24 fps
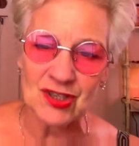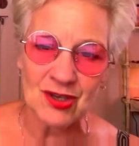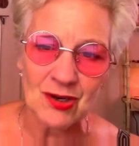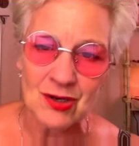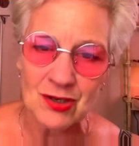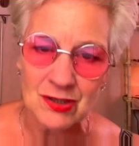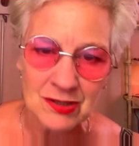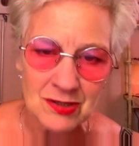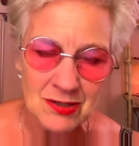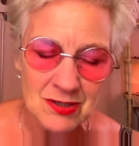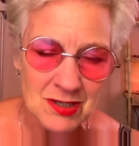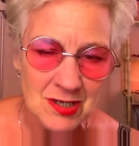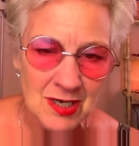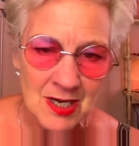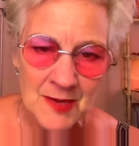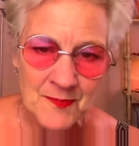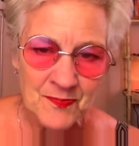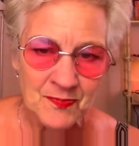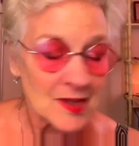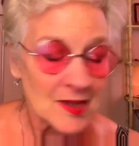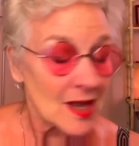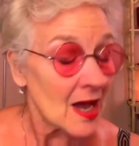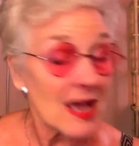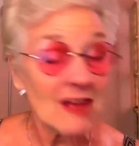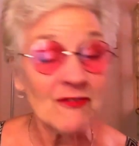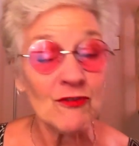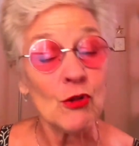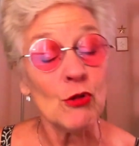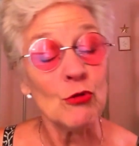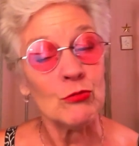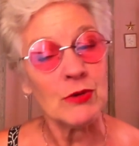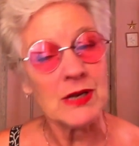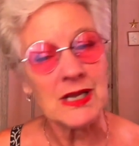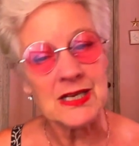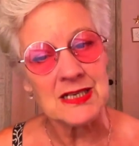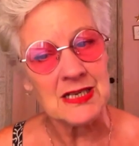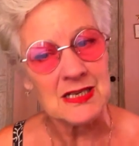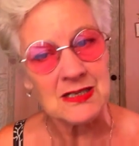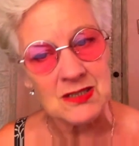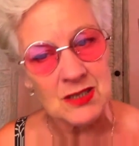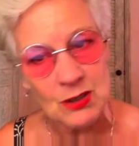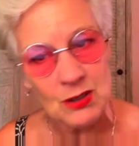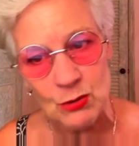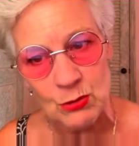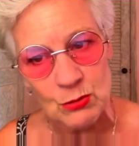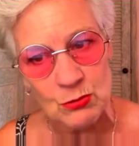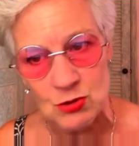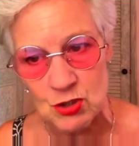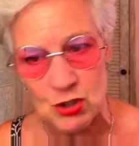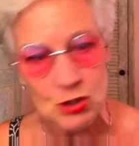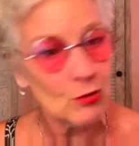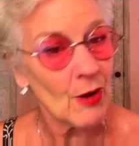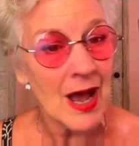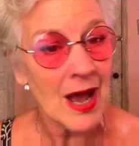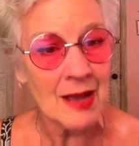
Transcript: Gaunt. I've already told you